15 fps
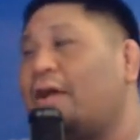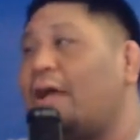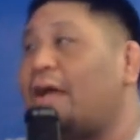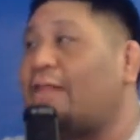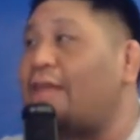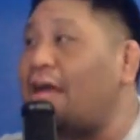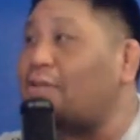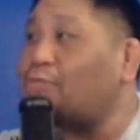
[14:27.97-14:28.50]

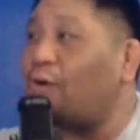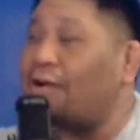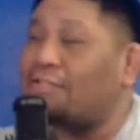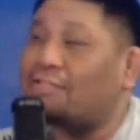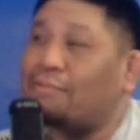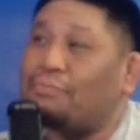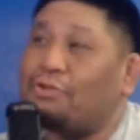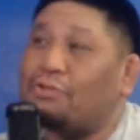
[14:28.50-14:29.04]
And that's why
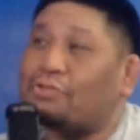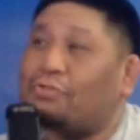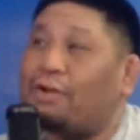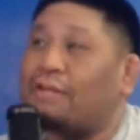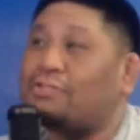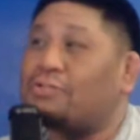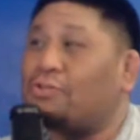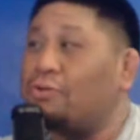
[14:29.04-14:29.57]
some new
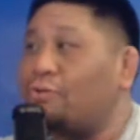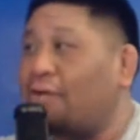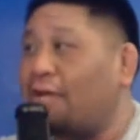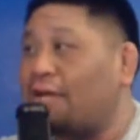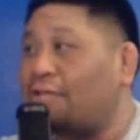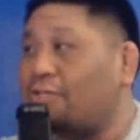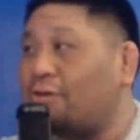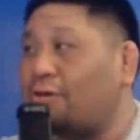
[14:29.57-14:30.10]
strands do
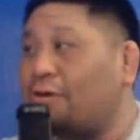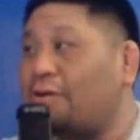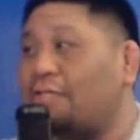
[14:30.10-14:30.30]
catch on